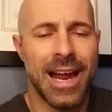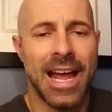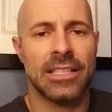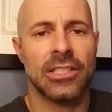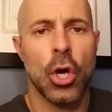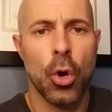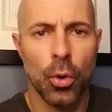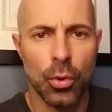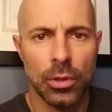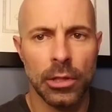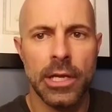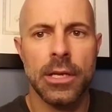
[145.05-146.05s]
I
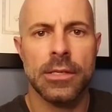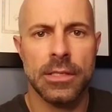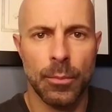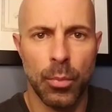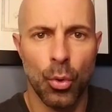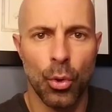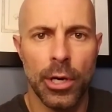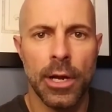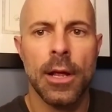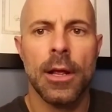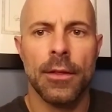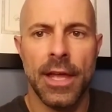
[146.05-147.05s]
totally support
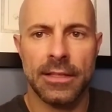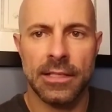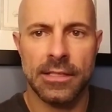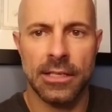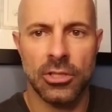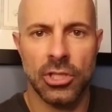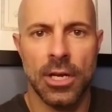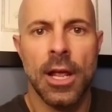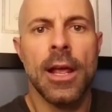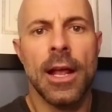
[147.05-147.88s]
that decision.